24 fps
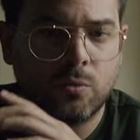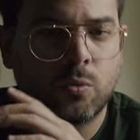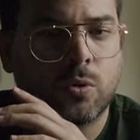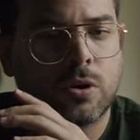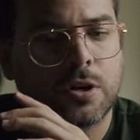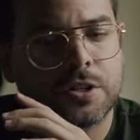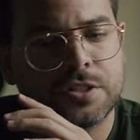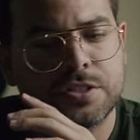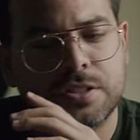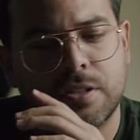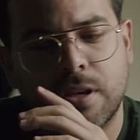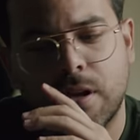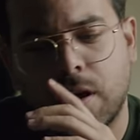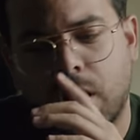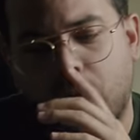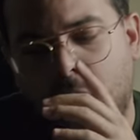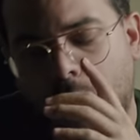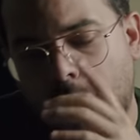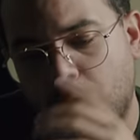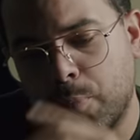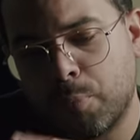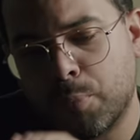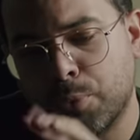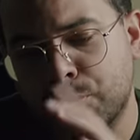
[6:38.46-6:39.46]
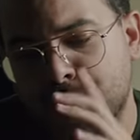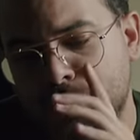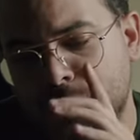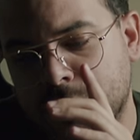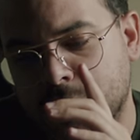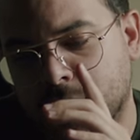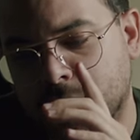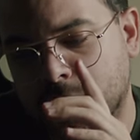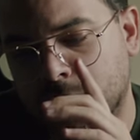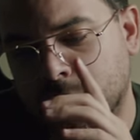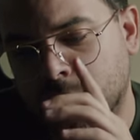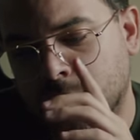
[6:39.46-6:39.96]
works the
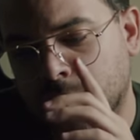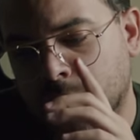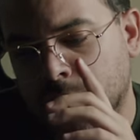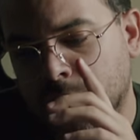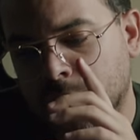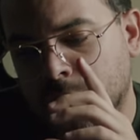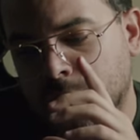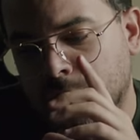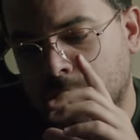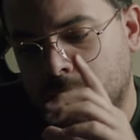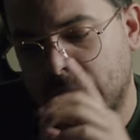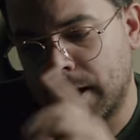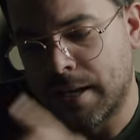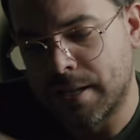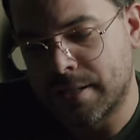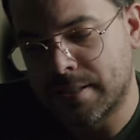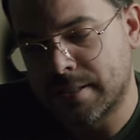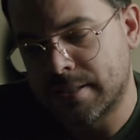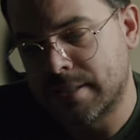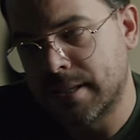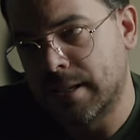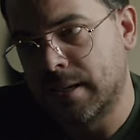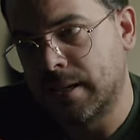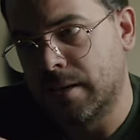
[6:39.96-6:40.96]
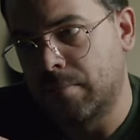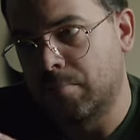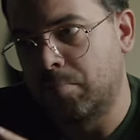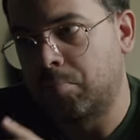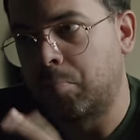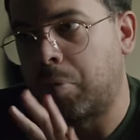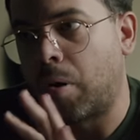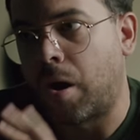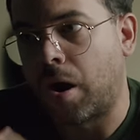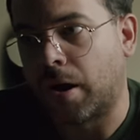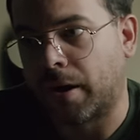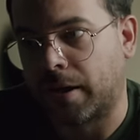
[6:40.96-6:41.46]
opposite as the
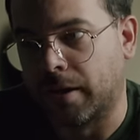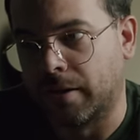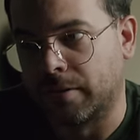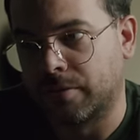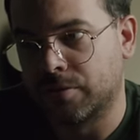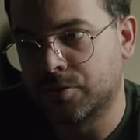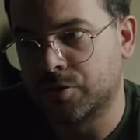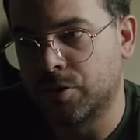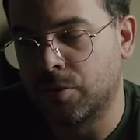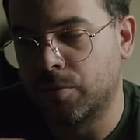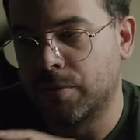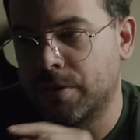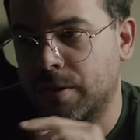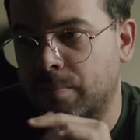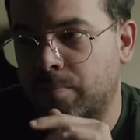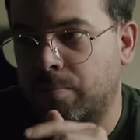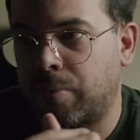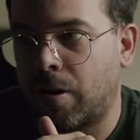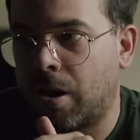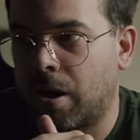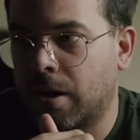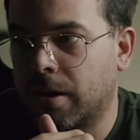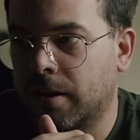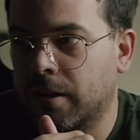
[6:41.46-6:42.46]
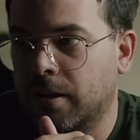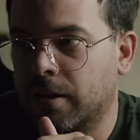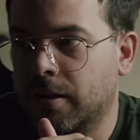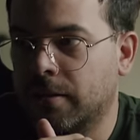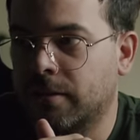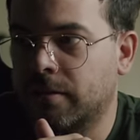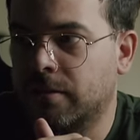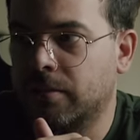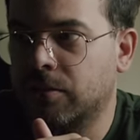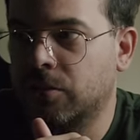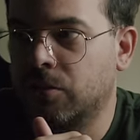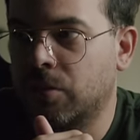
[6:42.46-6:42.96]
pocket. So with the
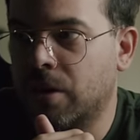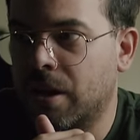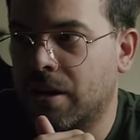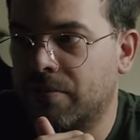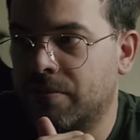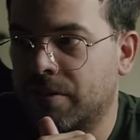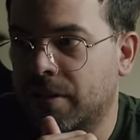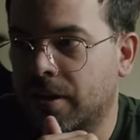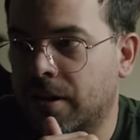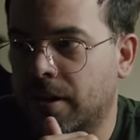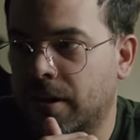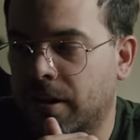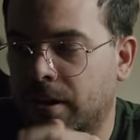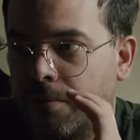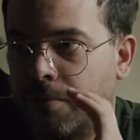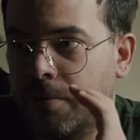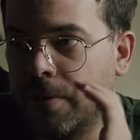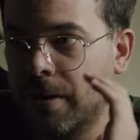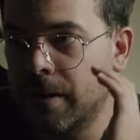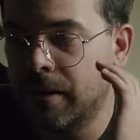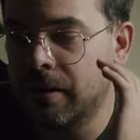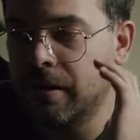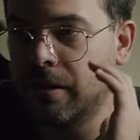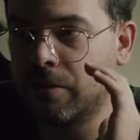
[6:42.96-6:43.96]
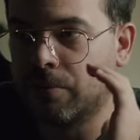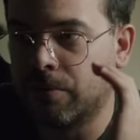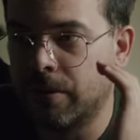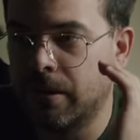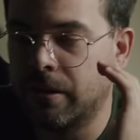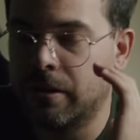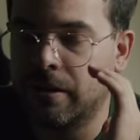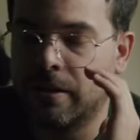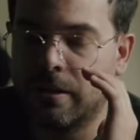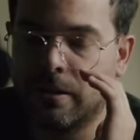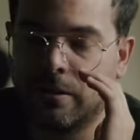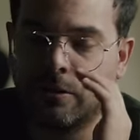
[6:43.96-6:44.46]
pocket, you have a really,
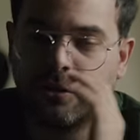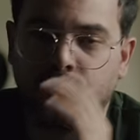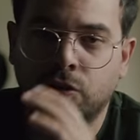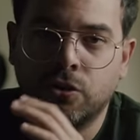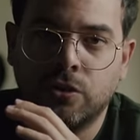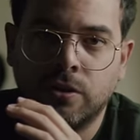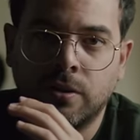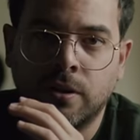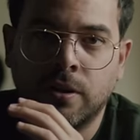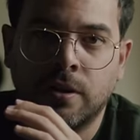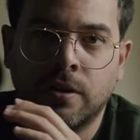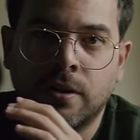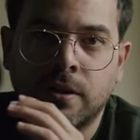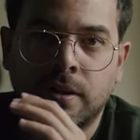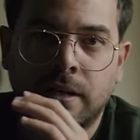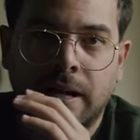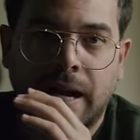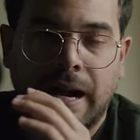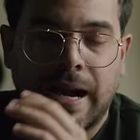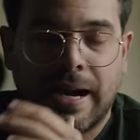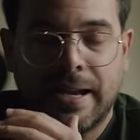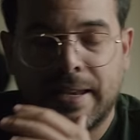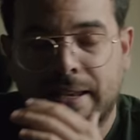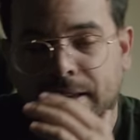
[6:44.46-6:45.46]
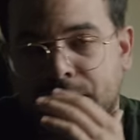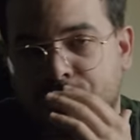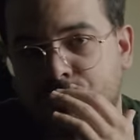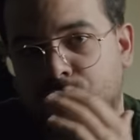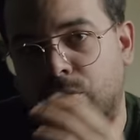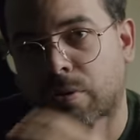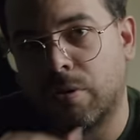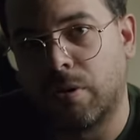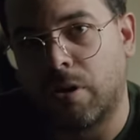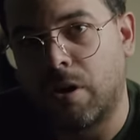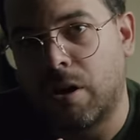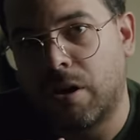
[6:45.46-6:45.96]
really good highlights
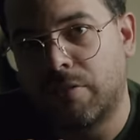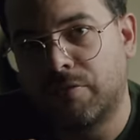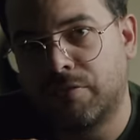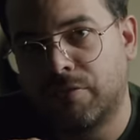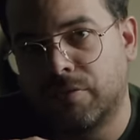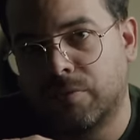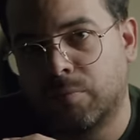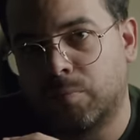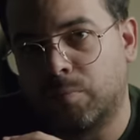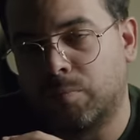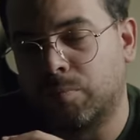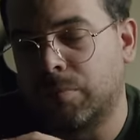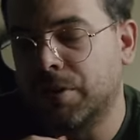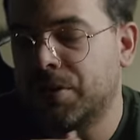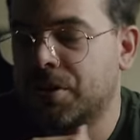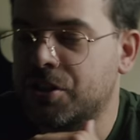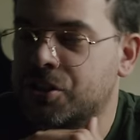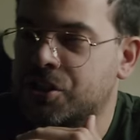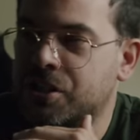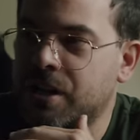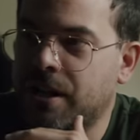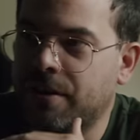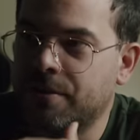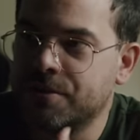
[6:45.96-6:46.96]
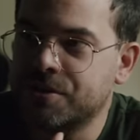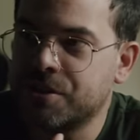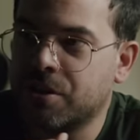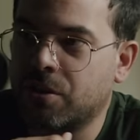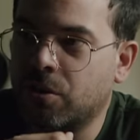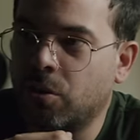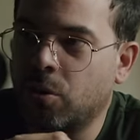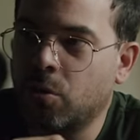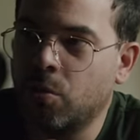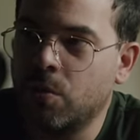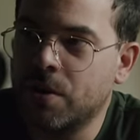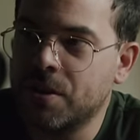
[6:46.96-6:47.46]
roll off, but the shadows are
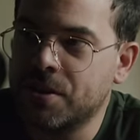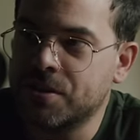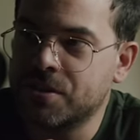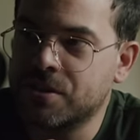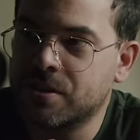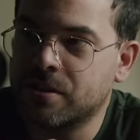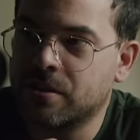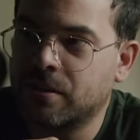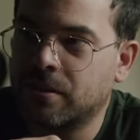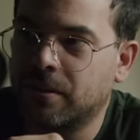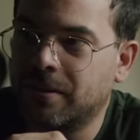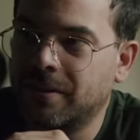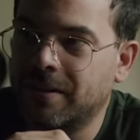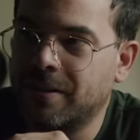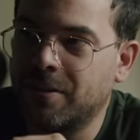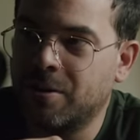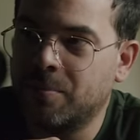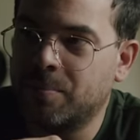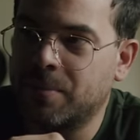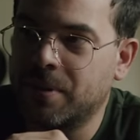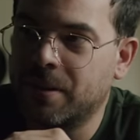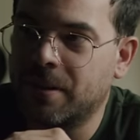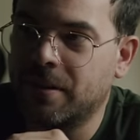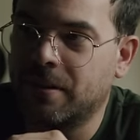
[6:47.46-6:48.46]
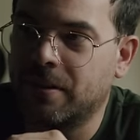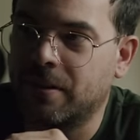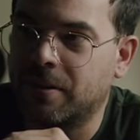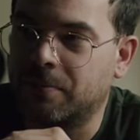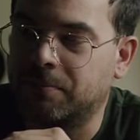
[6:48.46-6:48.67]
always a little bit